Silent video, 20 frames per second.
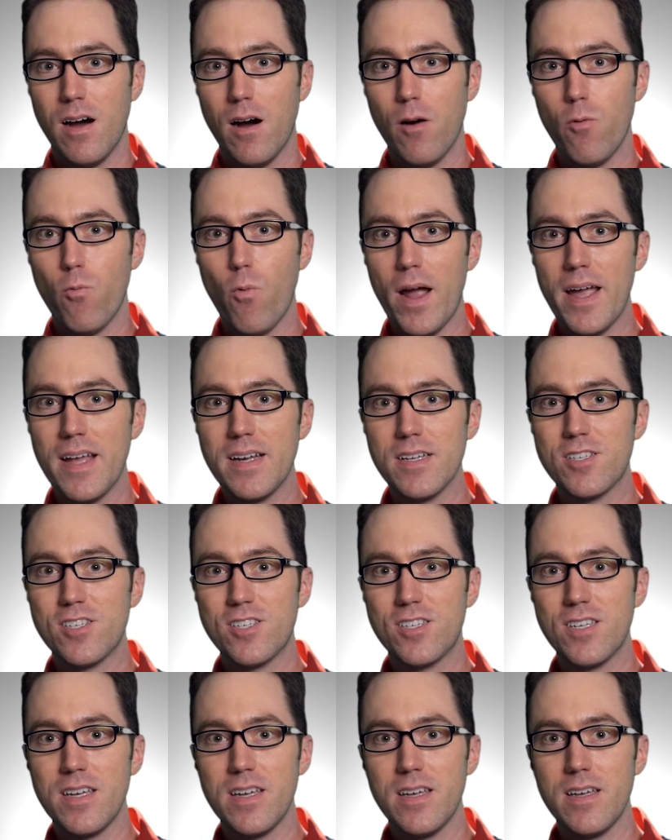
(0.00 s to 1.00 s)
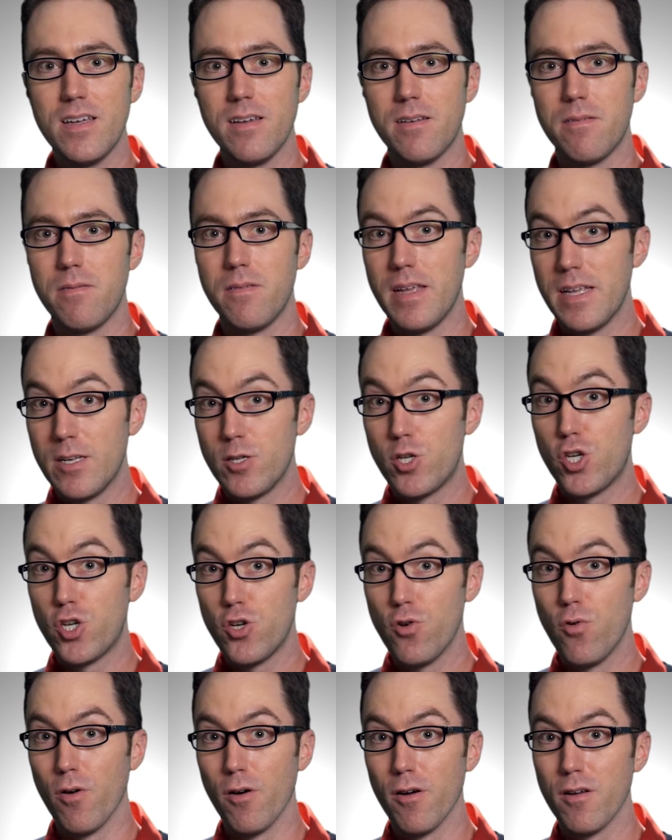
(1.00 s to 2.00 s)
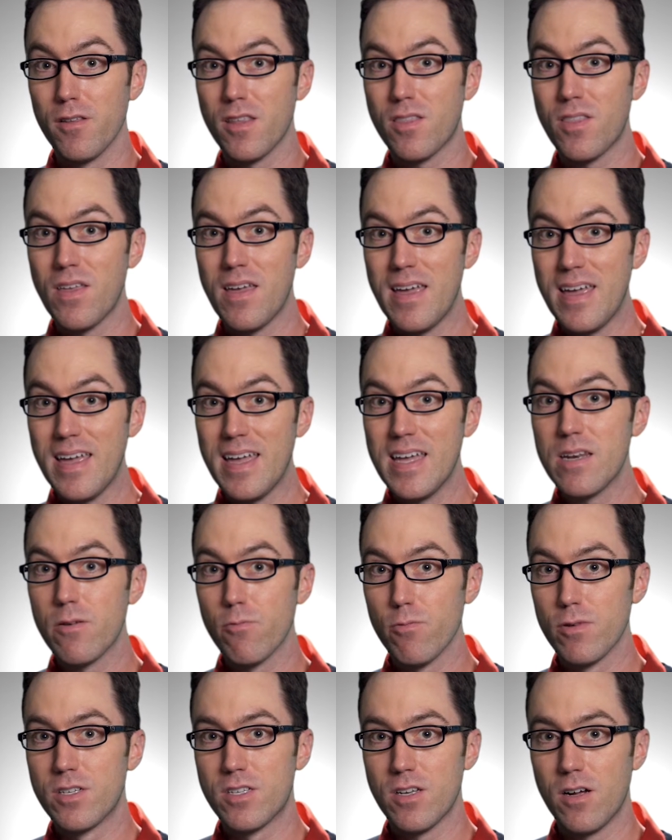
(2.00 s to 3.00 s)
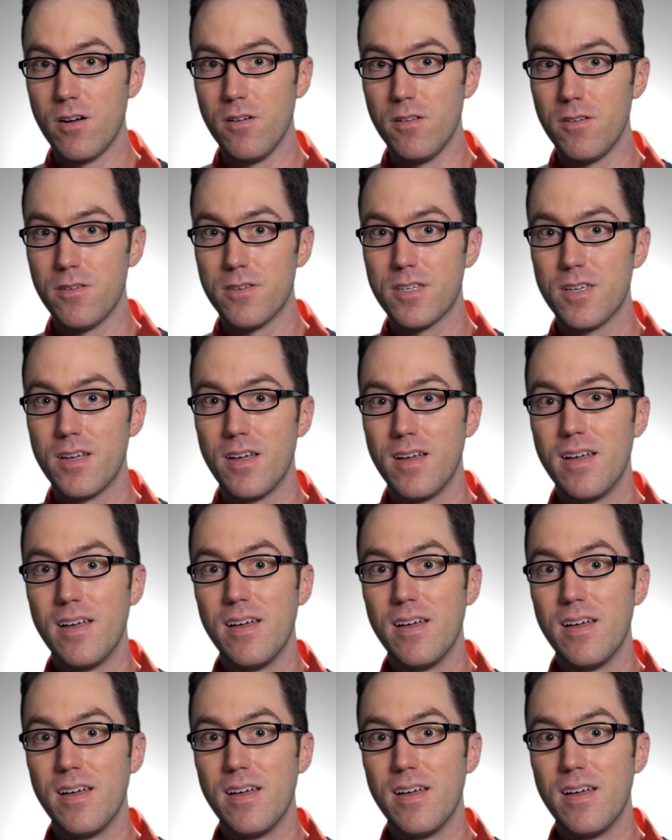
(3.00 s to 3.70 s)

a way to see and ensure that the end result